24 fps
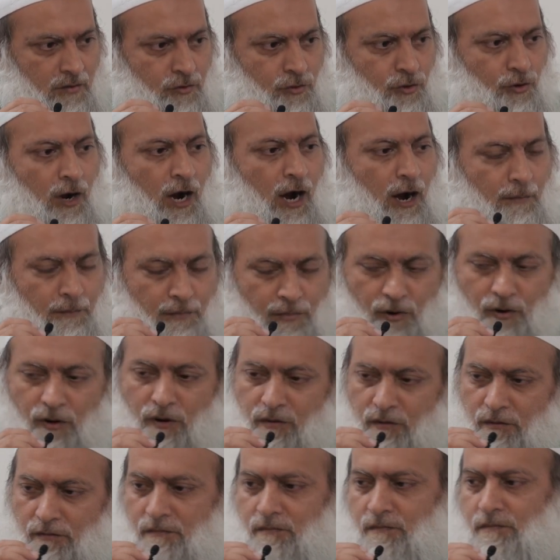To
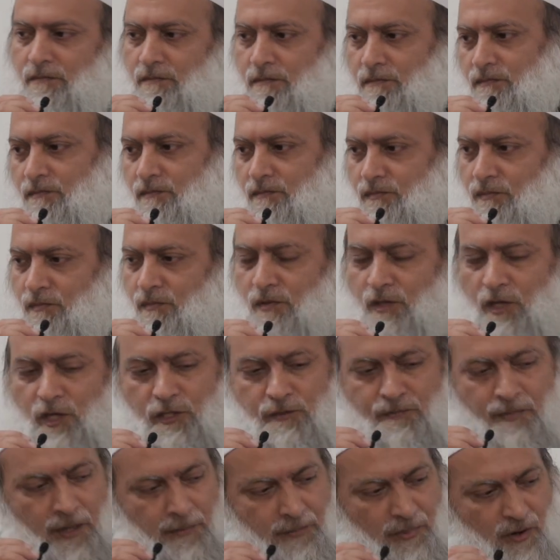humble
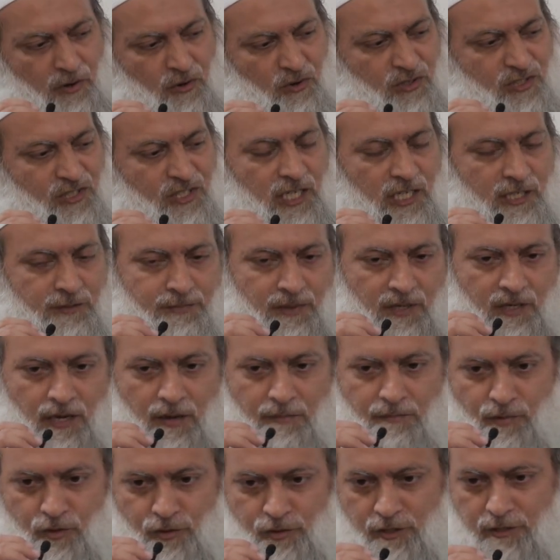these people who just
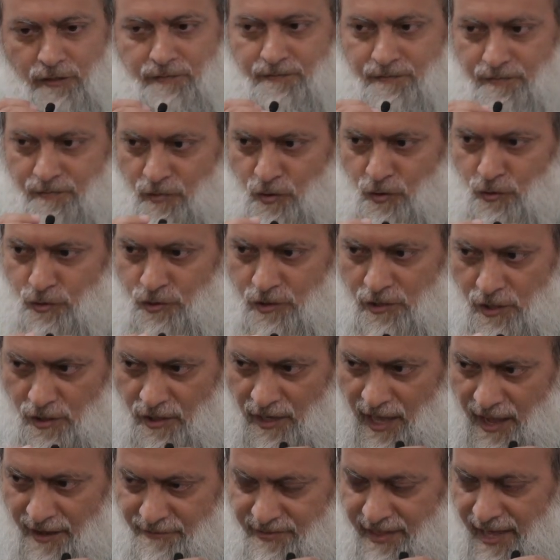become Muslim, who
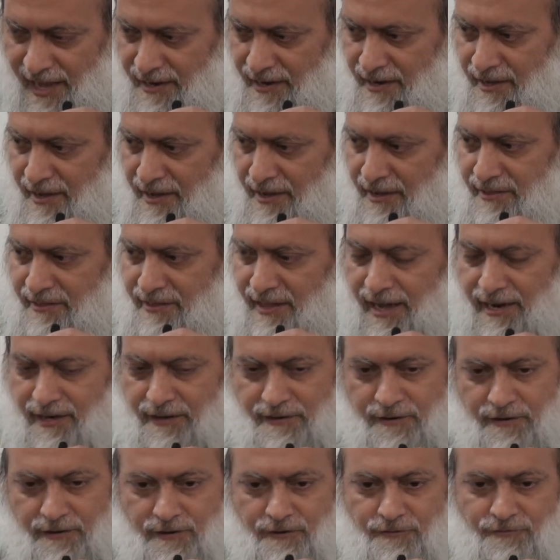still have that
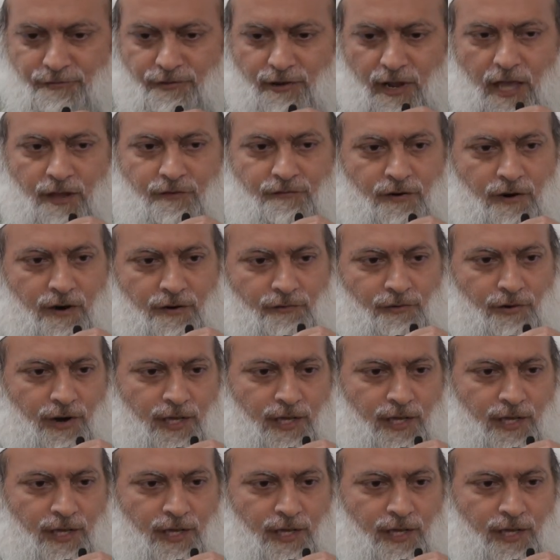flavor of